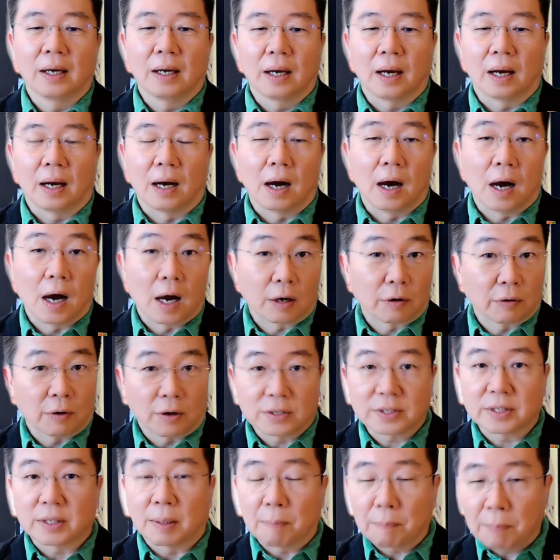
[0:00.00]

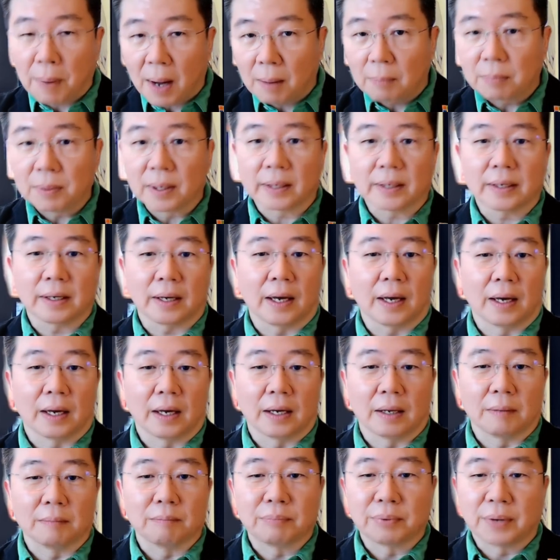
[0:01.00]
across the public
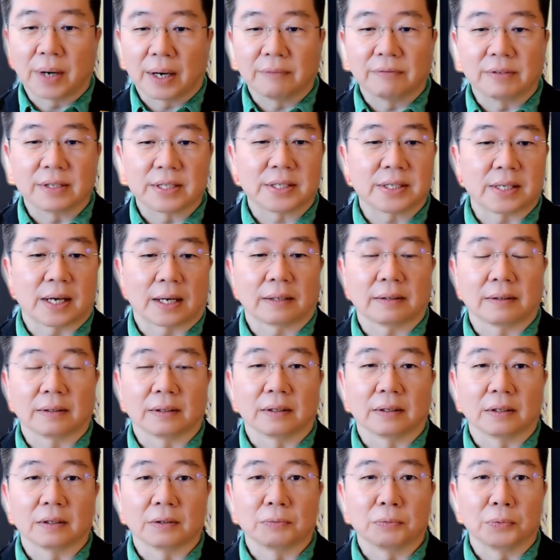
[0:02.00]
and private
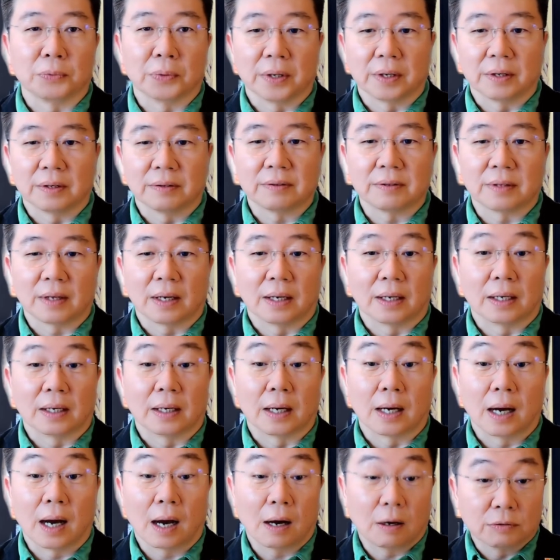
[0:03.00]
sector with
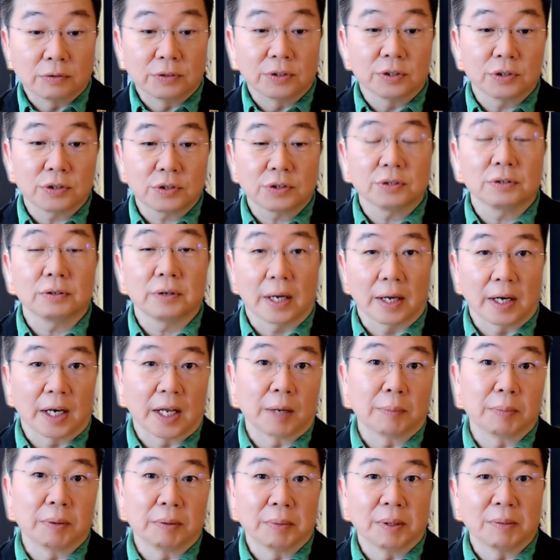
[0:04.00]
our digital
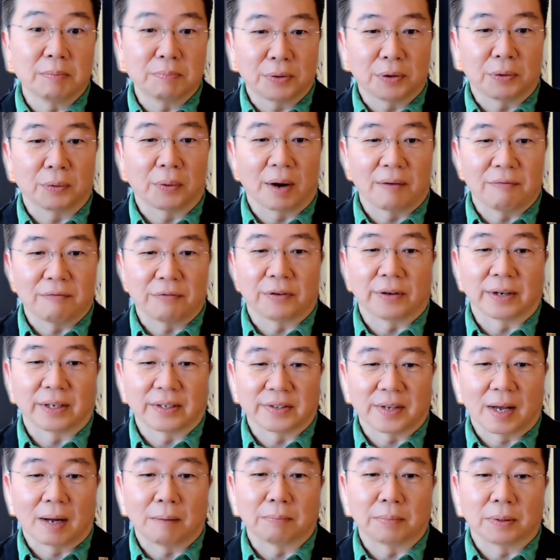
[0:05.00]
enablement program, for
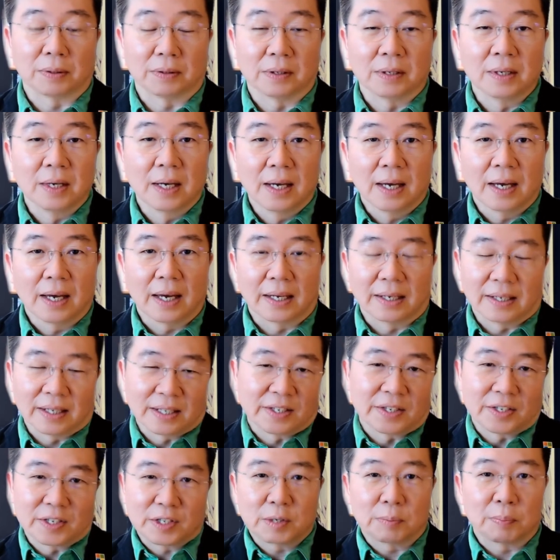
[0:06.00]
example. And
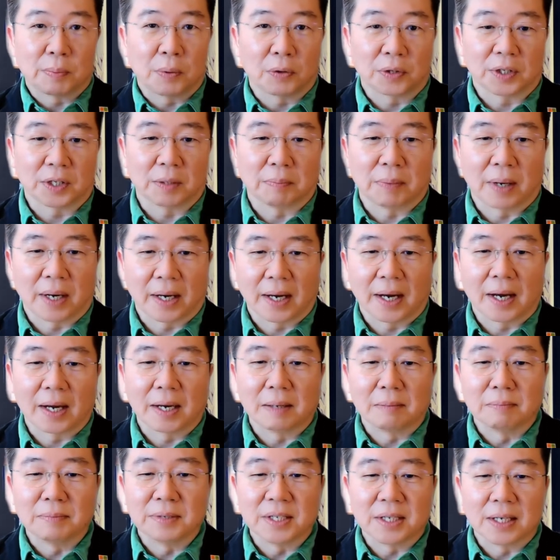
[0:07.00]
this is supported by
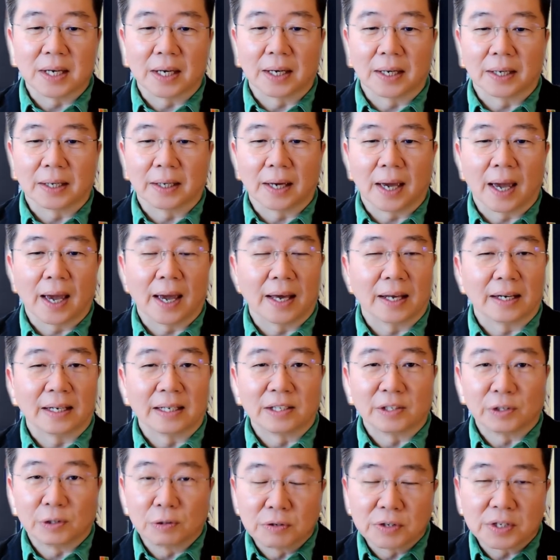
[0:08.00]
IMDA, and
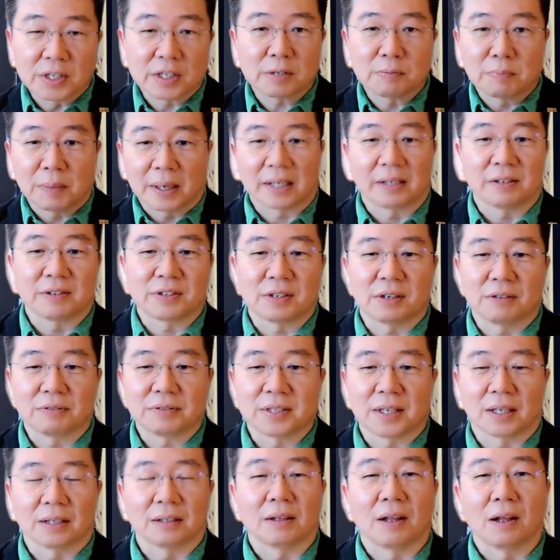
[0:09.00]
it uses
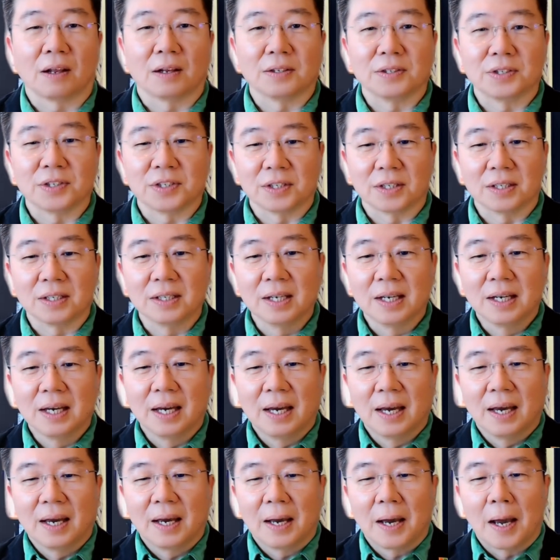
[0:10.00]
Microsoft technology
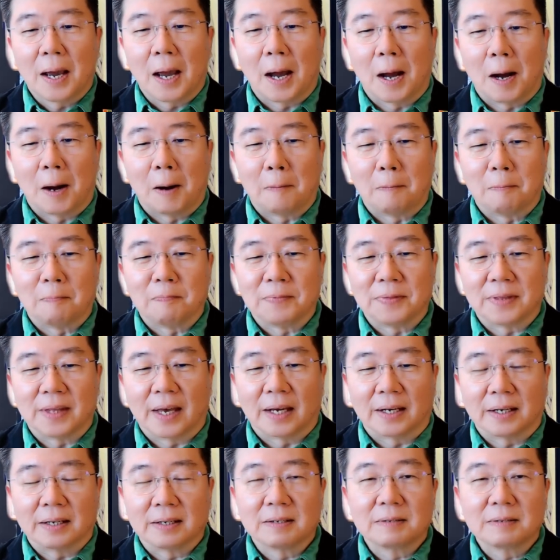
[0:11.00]
that